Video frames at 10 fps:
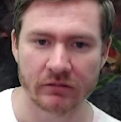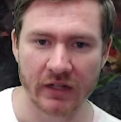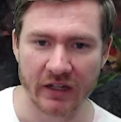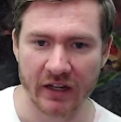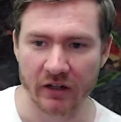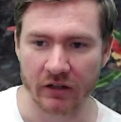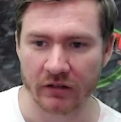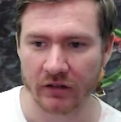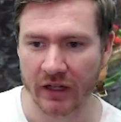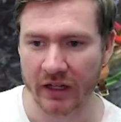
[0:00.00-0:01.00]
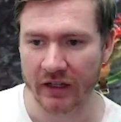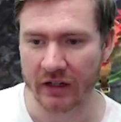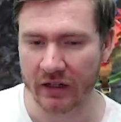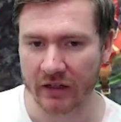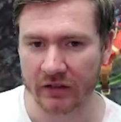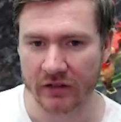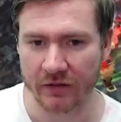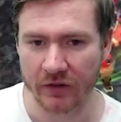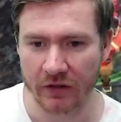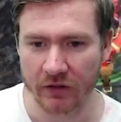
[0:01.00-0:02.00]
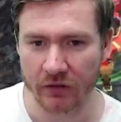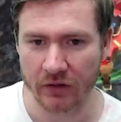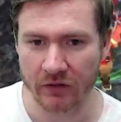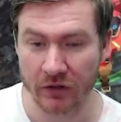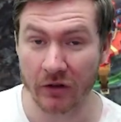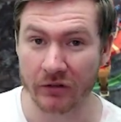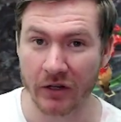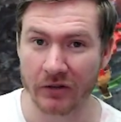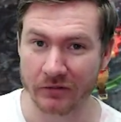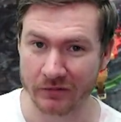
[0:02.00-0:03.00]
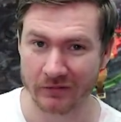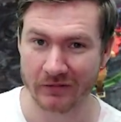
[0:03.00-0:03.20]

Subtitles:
in here, and if you don't know